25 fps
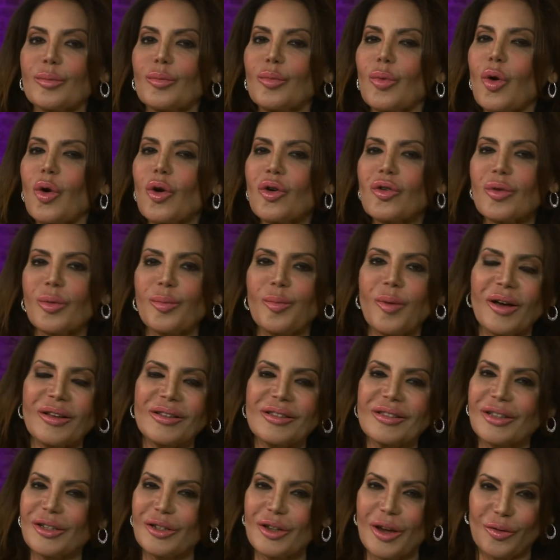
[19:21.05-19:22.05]
more robust
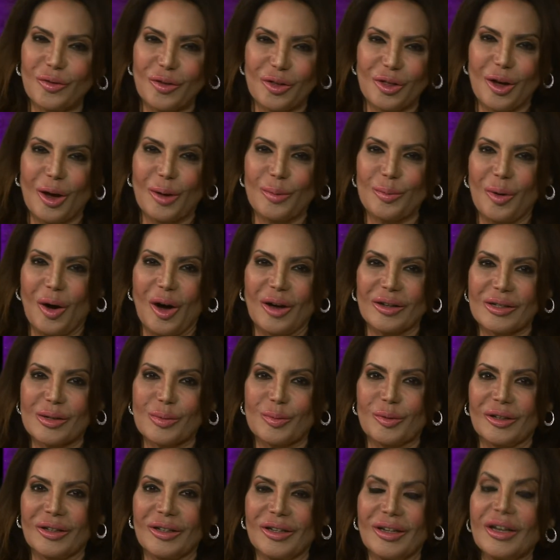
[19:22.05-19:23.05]
than you ever thought
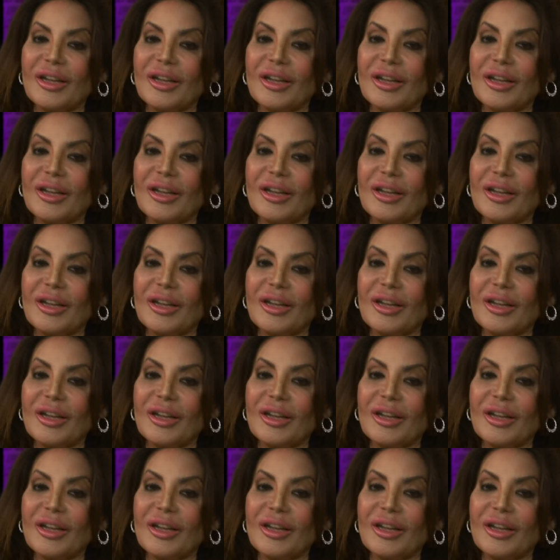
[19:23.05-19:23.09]
possible.